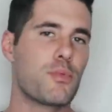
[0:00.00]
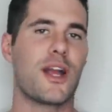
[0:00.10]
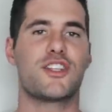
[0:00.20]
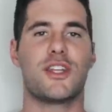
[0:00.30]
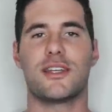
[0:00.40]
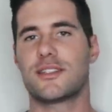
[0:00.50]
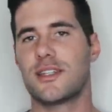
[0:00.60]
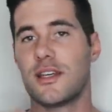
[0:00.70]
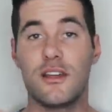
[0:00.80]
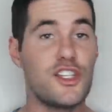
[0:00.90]

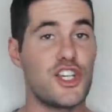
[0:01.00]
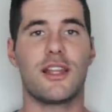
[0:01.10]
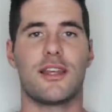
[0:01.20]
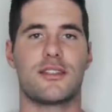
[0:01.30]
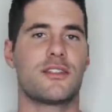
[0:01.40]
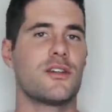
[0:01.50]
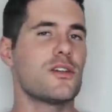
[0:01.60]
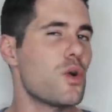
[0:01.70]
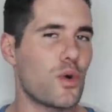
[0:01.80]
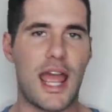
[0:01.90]
prejudiced, jealous,
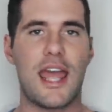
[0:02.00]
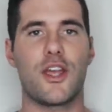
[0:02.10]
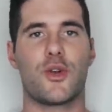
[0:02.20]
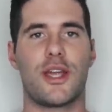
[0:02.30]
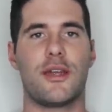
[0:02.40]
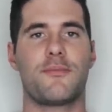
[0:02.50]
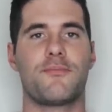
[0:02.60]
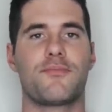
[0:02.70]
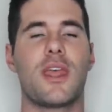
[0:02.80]
or angry,